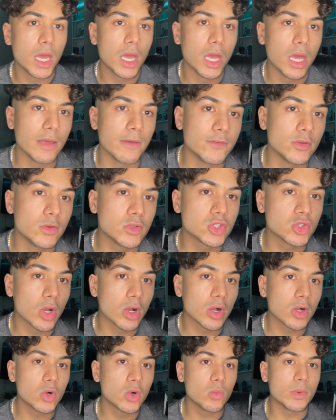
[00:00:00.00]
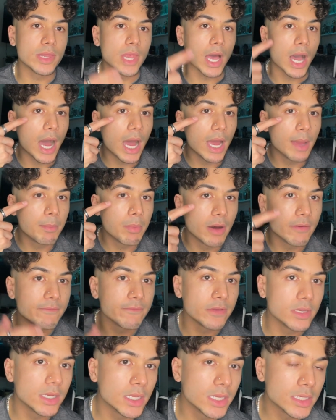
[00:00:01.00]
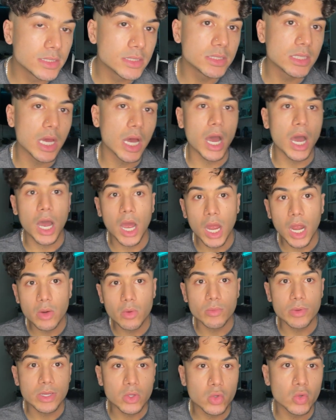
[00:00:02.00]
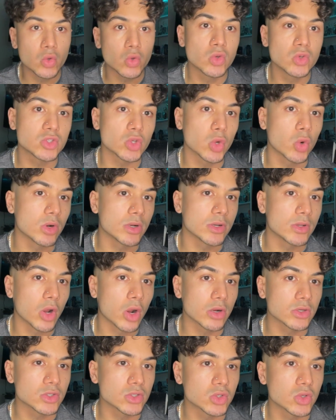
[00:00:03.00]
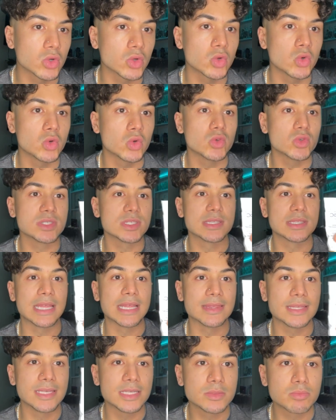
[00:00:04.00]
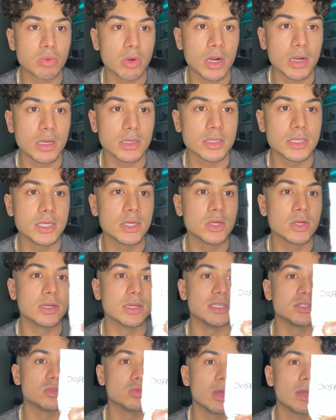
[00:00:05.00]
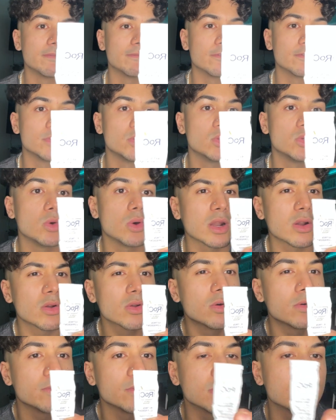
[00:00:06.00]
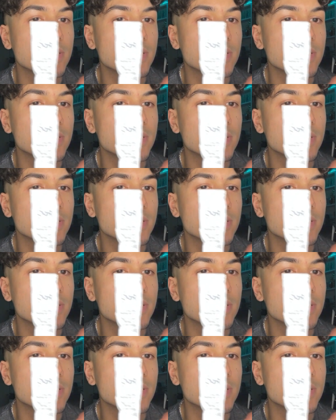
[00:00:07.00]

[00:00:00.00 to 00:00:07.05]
If you struggle with eye puffiness, eye wrinkles, or dark circles, then this product here is right for you. I don't know if you could